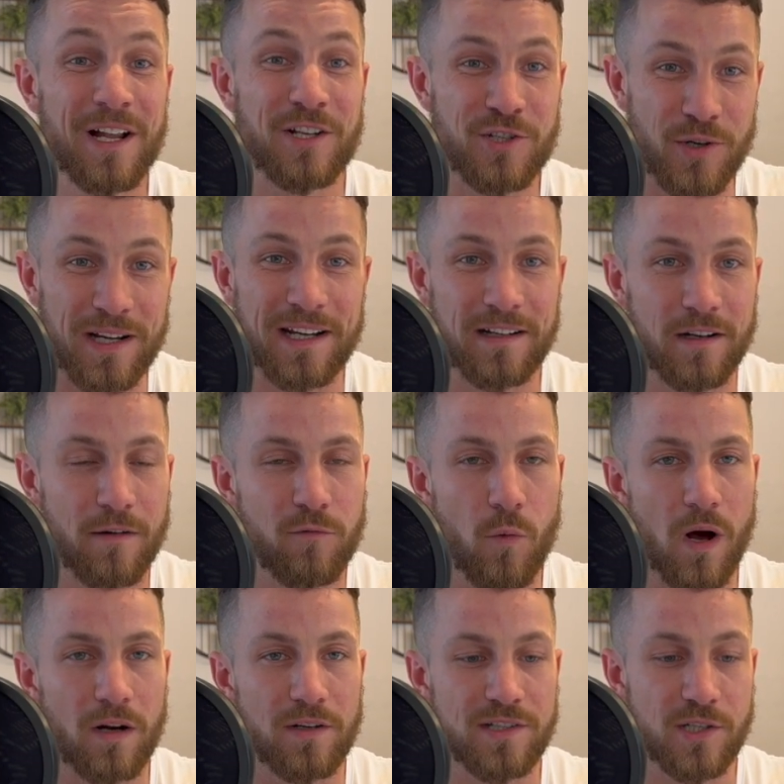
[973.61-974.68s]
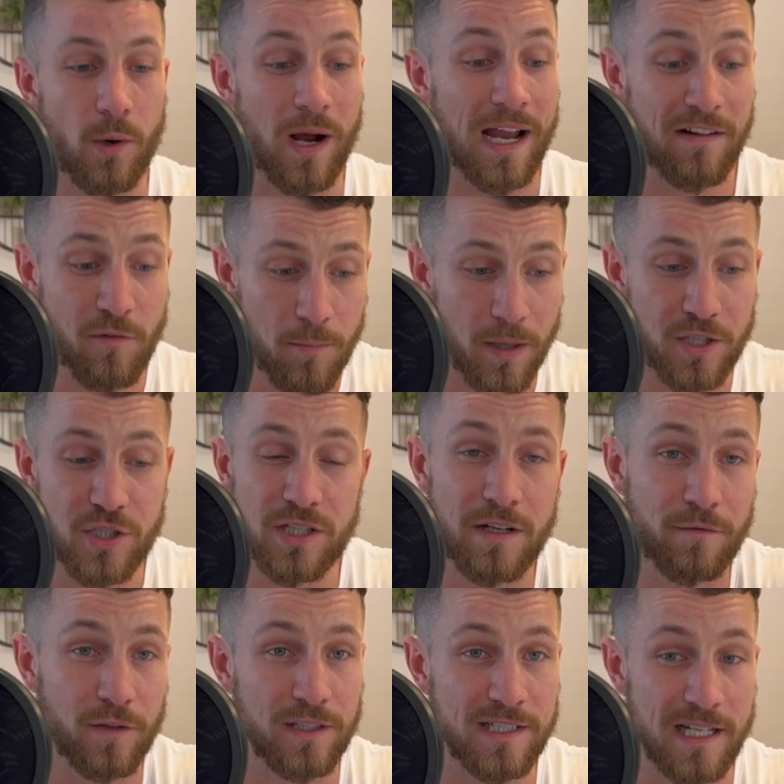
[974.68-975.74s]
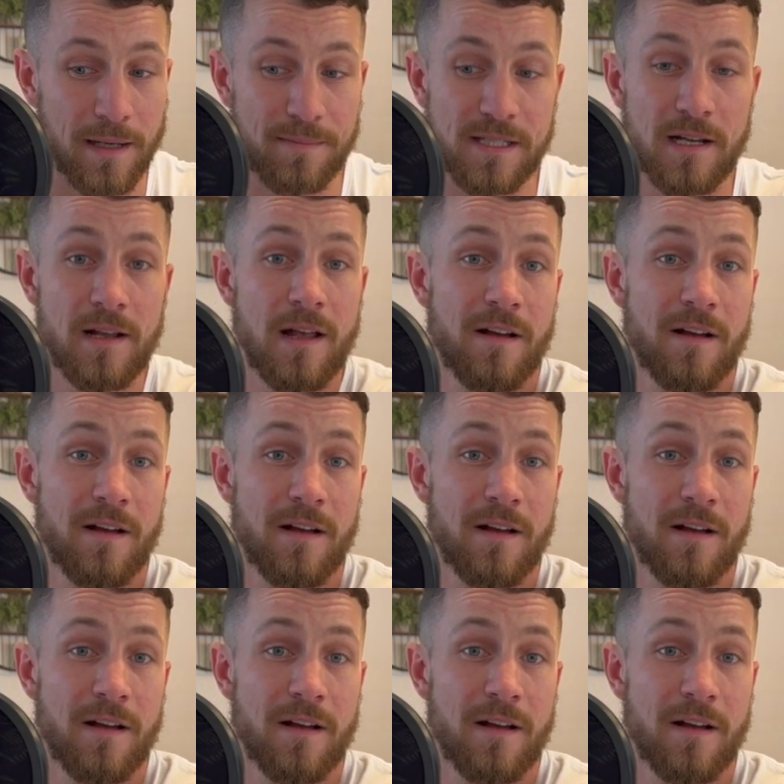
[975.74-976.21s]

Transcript: drinking enough water. So I have a bunch of different tips.